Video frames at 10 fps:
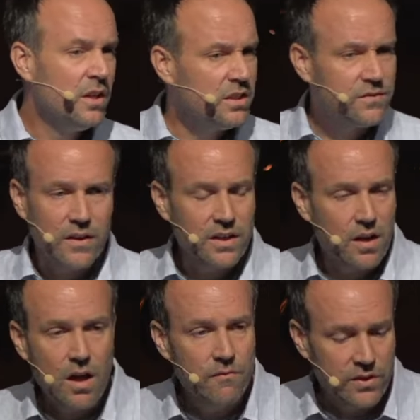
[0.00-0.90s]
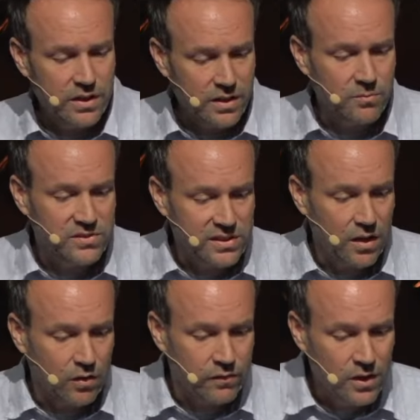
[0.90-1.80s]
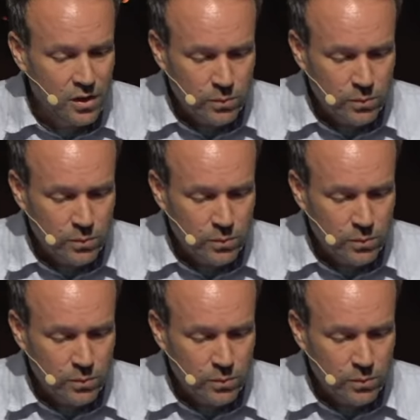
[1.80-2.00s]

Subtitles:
He's very confident in himself.